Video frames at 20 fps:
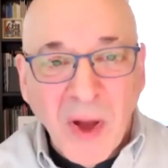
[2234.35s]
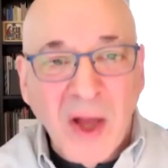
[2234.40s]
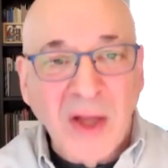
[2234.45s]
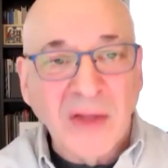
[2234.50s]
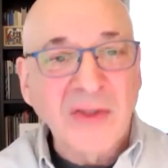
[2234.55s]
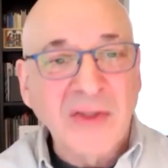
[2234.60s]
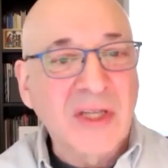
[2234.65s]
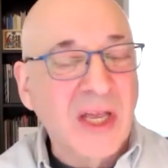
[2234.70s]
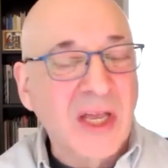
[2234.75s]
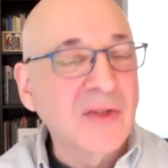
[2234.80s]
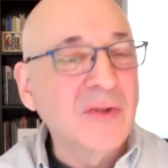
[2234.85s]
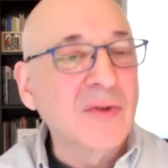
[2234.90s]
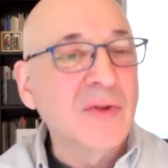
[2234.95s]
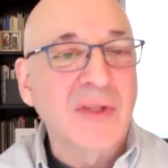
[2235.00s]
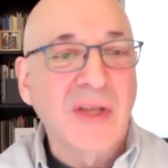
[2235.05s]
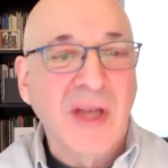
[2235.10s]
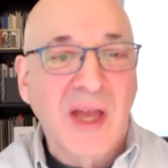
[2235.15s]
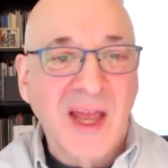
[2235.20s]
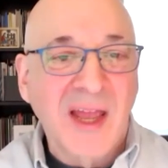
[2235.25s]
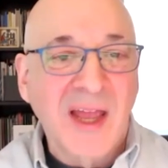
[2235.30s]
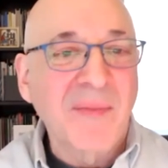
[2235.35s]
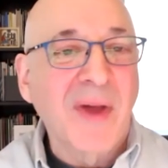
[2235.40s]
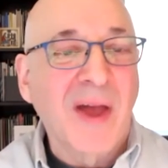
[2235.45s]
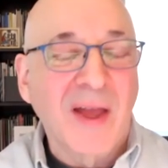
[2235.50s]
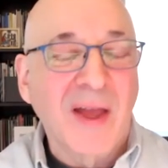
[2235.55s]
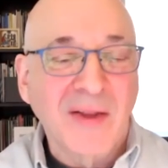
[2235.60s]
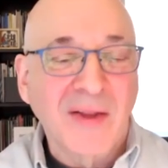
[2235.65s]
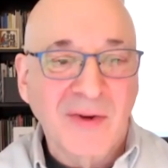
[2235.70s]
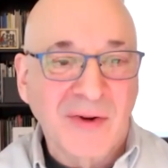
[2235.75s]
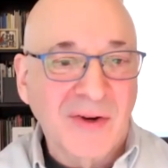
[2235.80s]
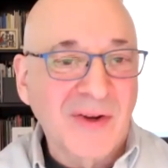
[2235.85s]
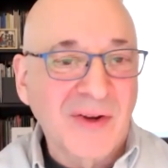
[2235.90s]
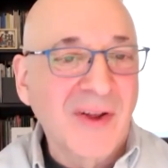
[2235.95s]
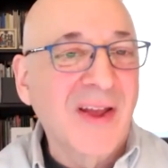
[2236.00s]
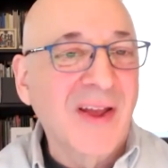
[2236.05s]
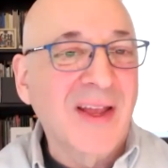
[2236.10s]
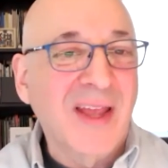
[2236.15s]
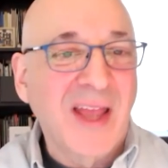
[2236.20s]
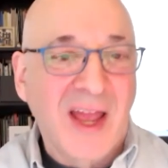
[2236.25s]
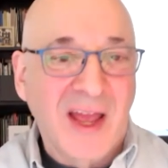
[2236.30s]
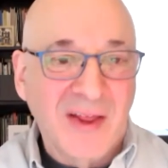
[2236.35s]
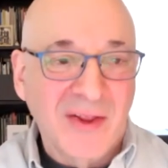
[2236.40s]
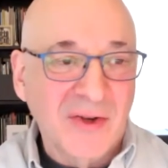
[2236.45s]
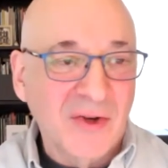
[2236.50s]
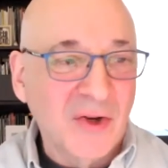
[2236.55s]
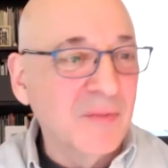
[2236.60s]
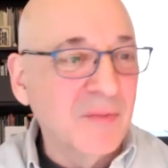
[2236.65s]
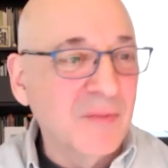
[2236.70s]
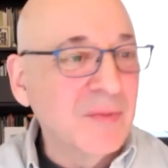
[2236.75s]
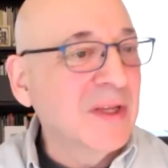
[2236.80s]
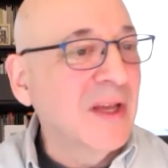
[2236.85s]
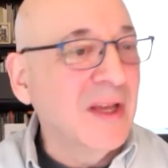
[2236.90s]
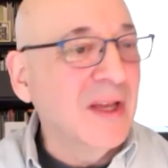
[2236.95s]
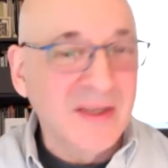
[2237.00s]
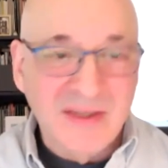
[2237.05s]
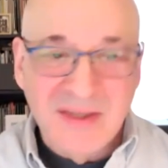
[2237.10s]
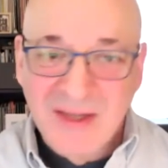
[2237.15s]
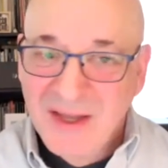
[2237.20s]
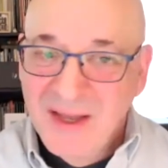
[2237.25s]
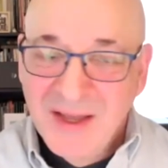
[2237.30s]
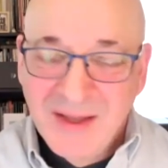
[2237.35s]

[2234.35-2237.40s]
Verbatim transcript: unscheduled time on your calendar because,